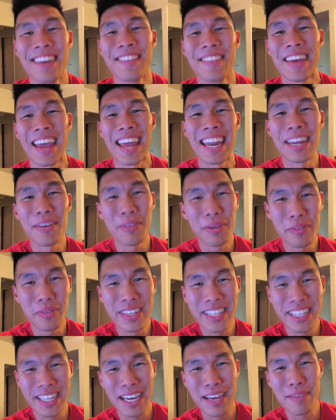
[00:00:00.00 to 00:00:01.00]
if anyone
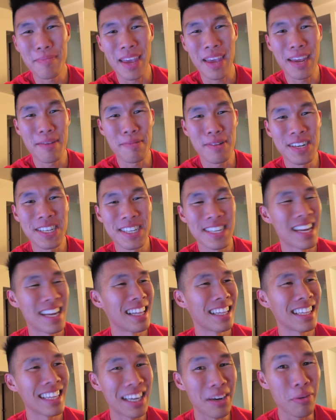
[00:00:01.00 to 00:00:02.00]
was type A
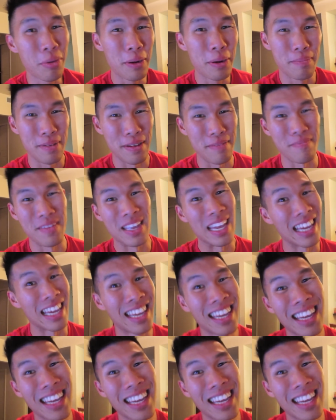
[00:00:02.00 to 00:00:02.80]
personality, it would be me.